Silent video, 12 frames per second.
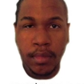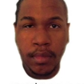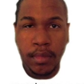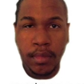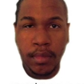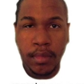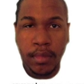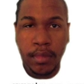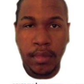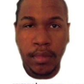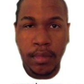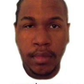
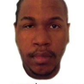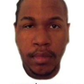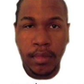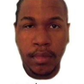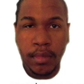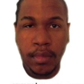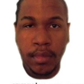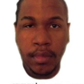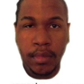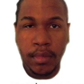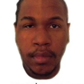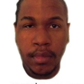
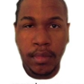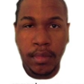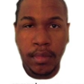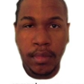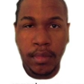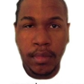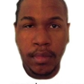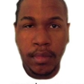Nothing is said.